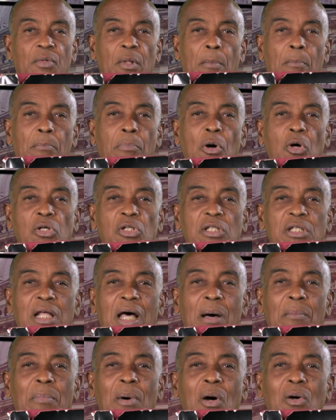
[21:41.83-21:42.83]
Books
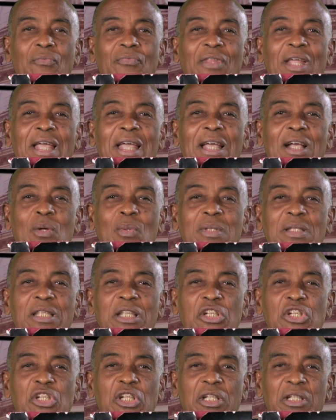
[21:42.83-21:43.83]
about the
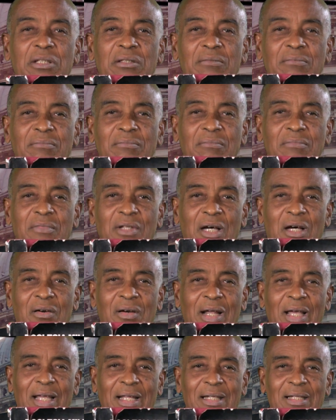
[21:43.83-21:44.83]
Inquisition, all
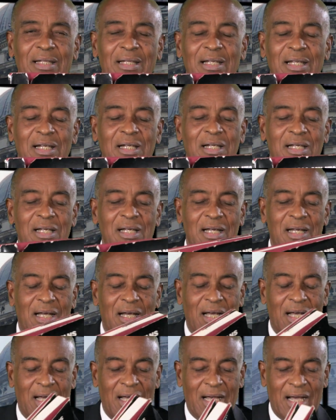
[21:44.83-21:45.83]
right?
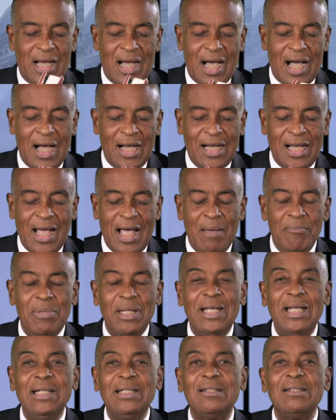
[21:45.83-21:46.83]
I can't
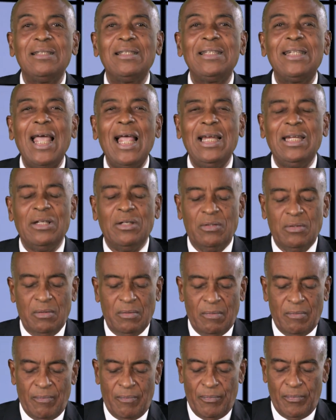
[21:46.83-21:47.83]
begin to tell you
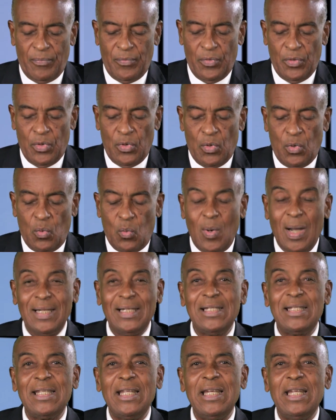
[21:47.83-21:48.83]
what
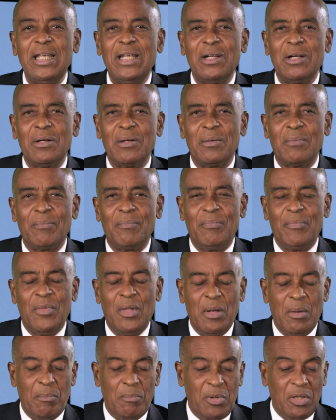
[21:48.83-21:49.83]
is in here,
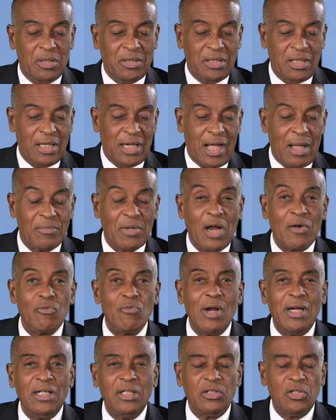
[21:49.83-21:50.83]
but I'm not
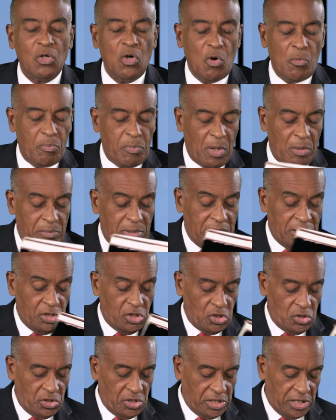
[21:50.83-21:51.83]
ready to go public
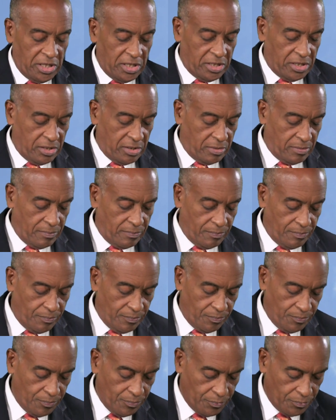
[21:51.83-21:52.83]
just
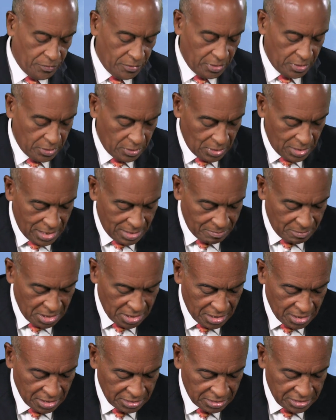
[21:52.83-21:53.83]
yet. You let me
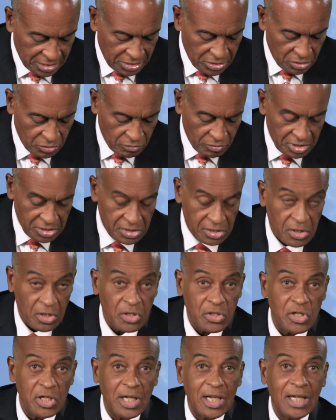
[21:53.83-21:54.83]
continue
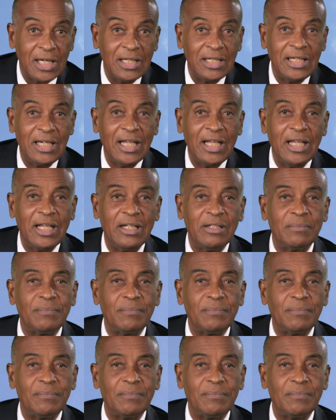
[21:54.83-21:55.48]
researching and digging.